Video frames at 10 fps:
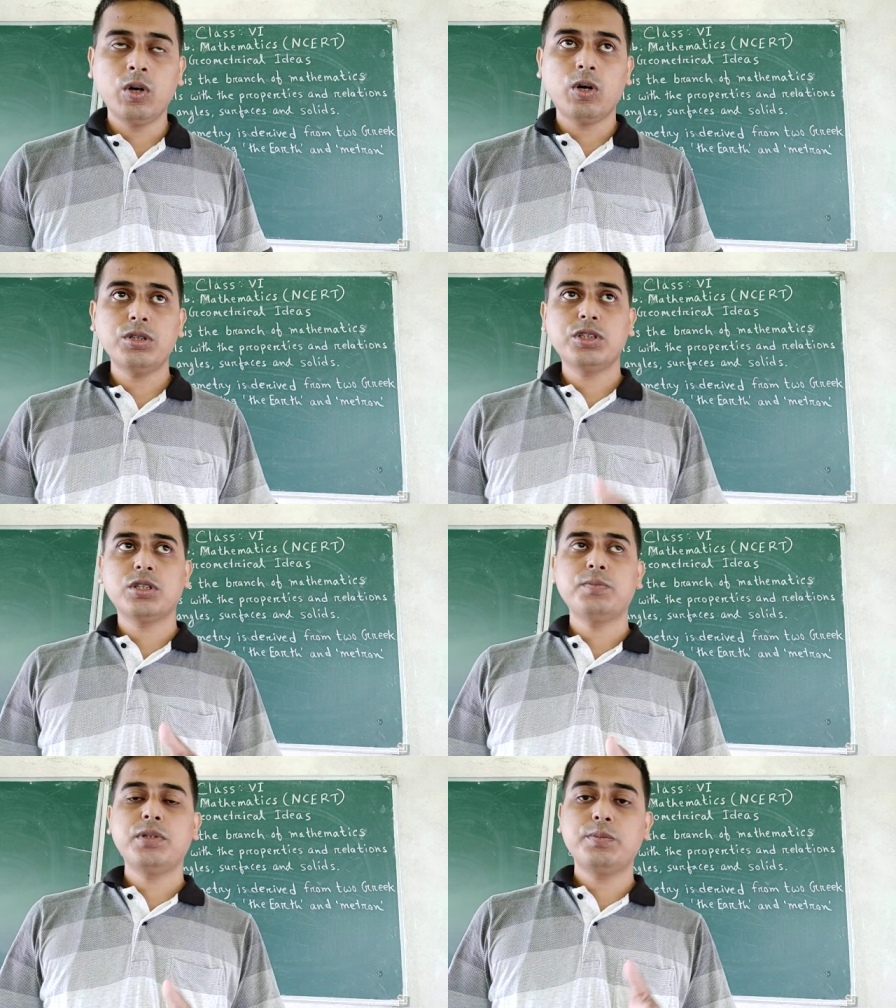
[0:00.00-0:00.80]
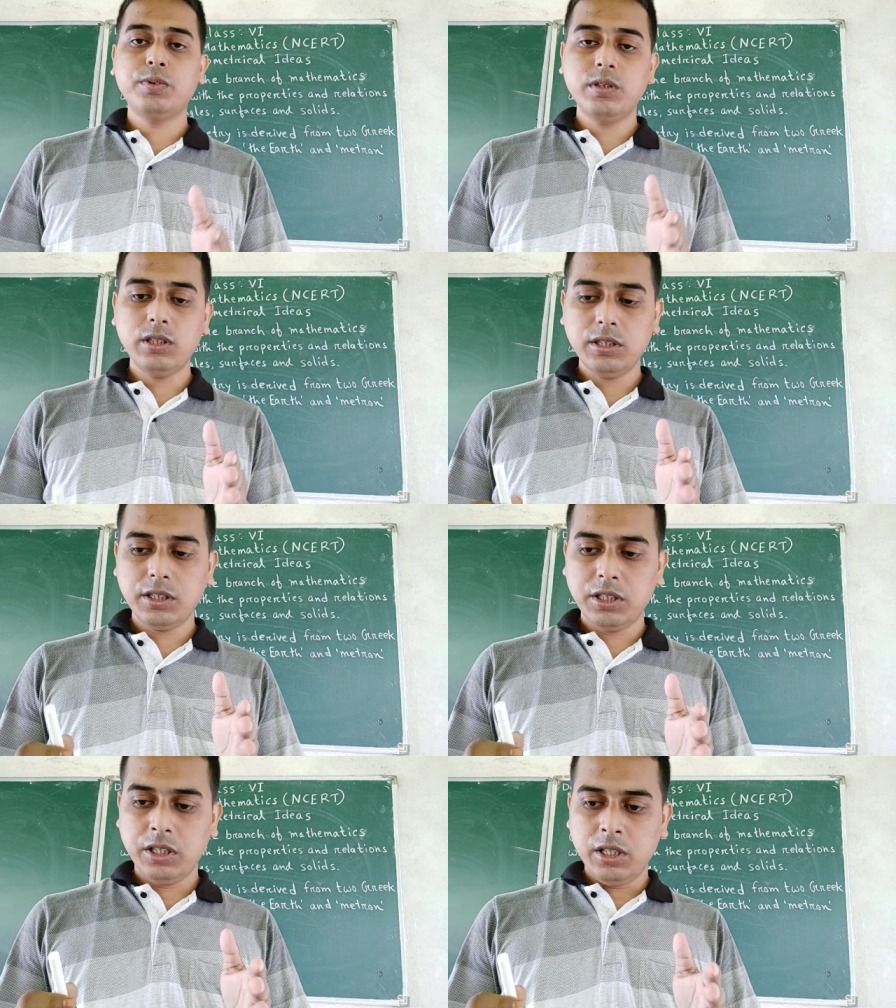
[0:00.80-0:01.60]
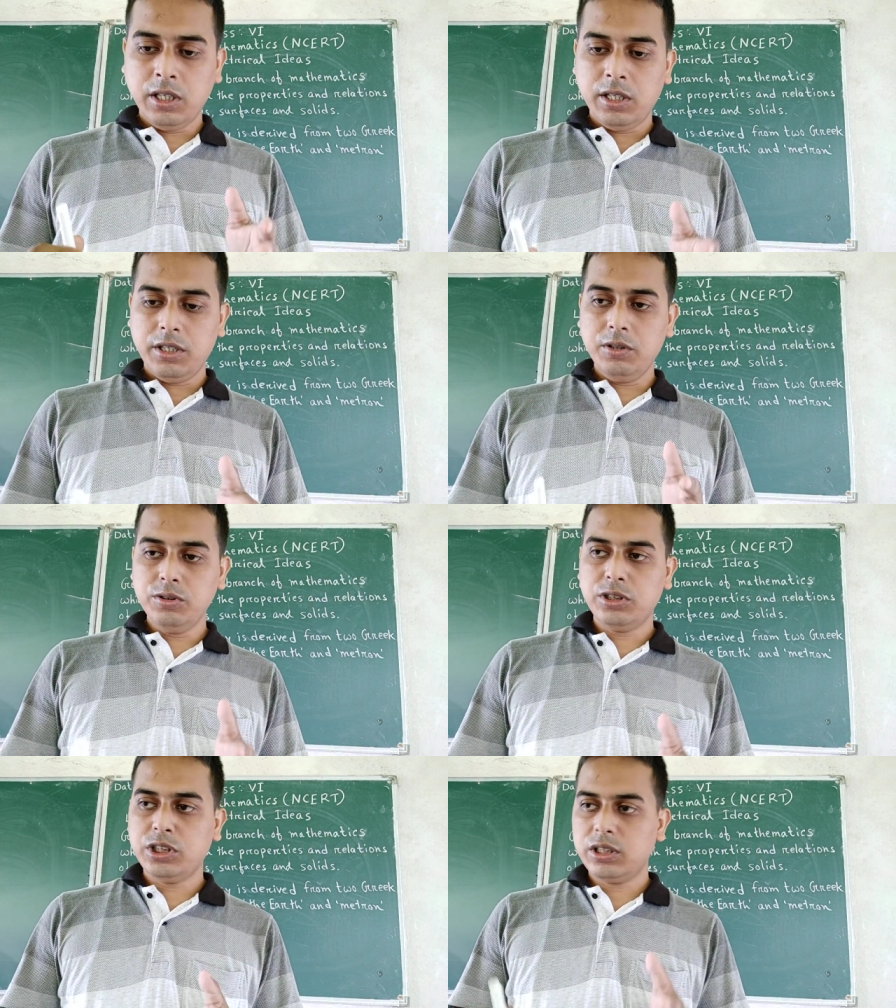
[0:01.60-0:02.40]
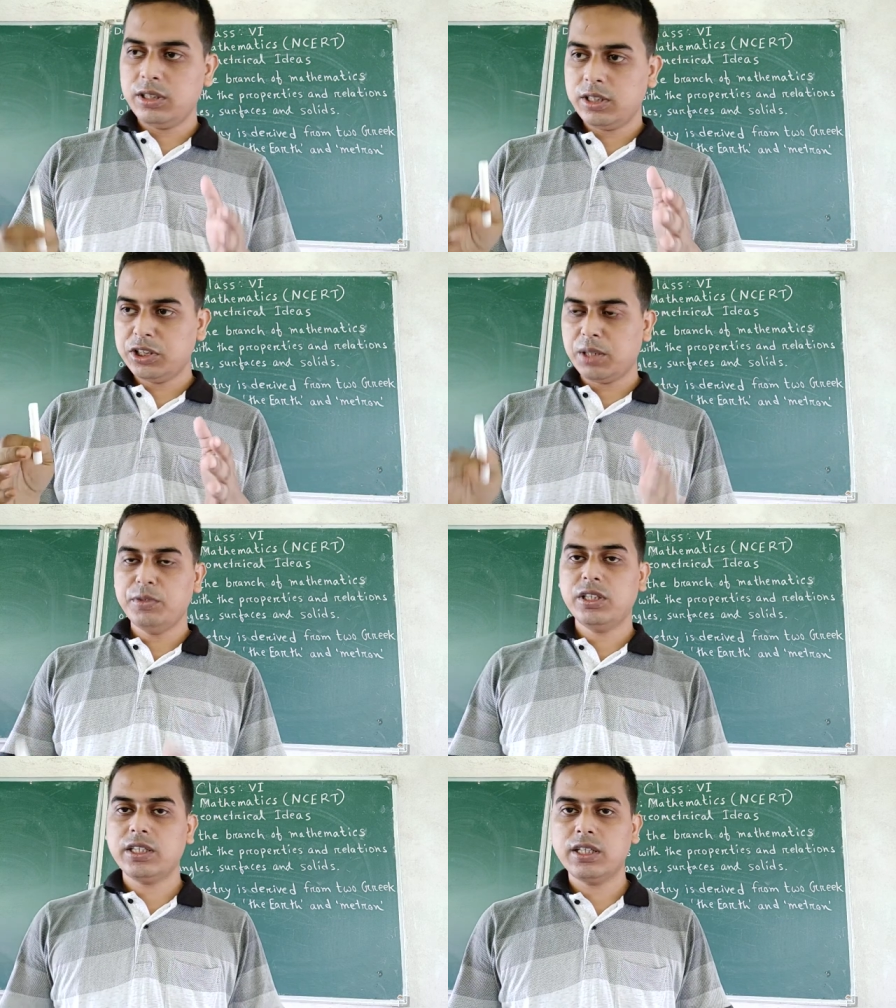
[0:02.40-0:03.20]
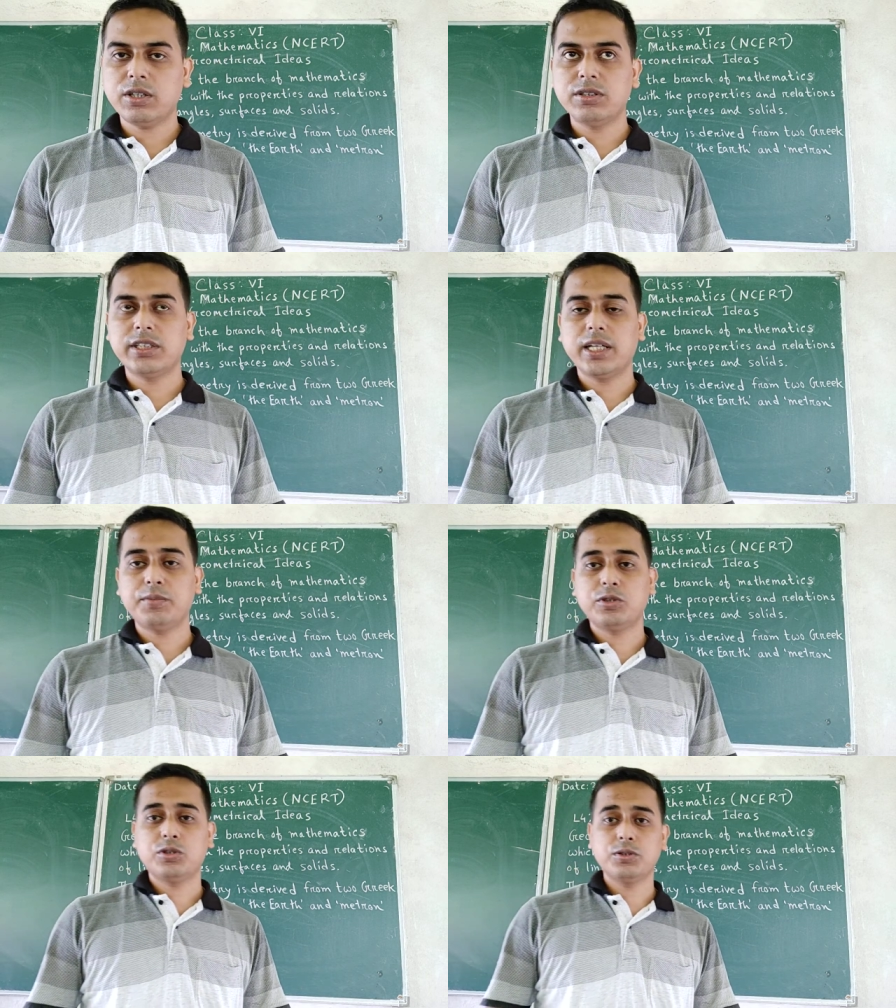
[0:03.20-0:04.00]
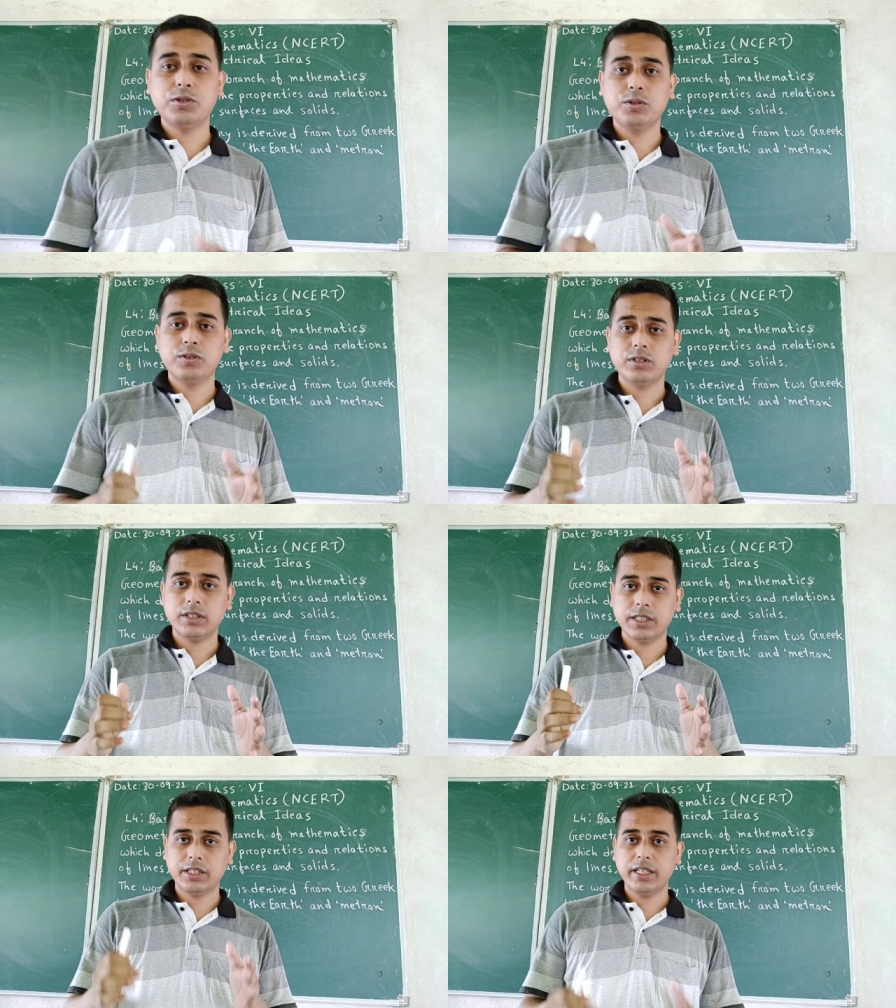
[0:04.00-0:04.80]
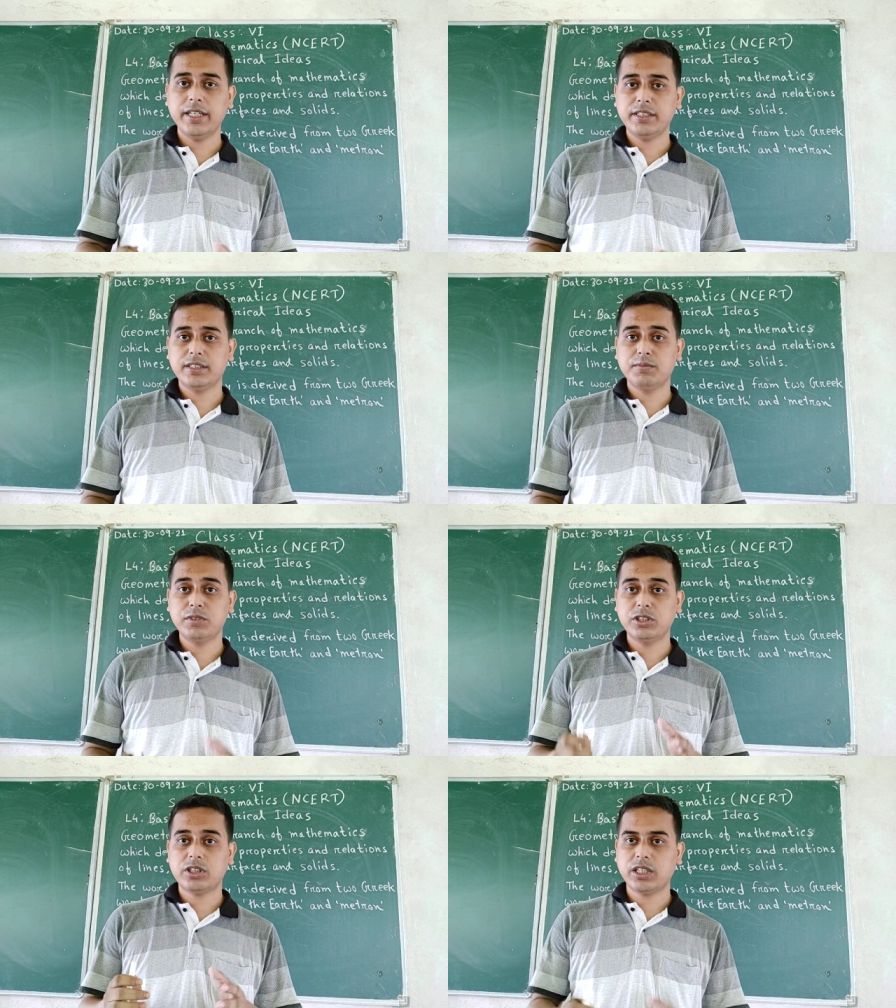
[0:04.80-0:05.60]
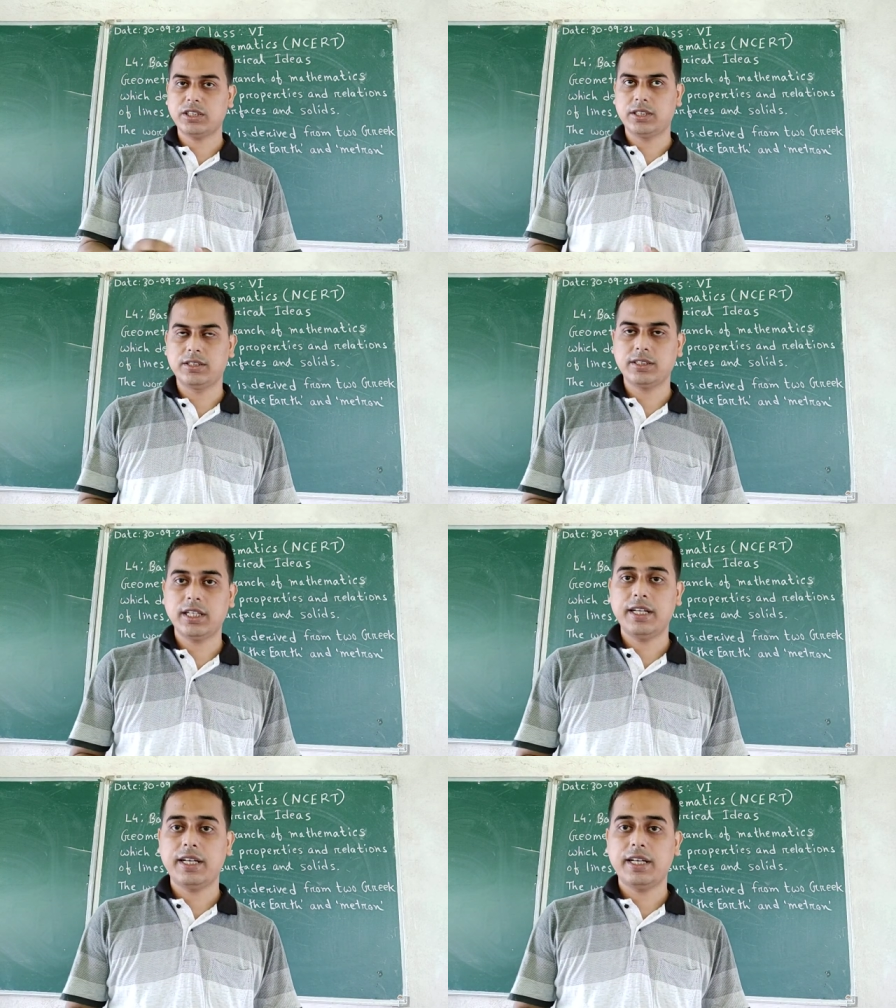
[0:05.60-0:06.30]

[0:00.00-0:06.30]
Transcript: Also, people used the geometrical concepts to create some structures.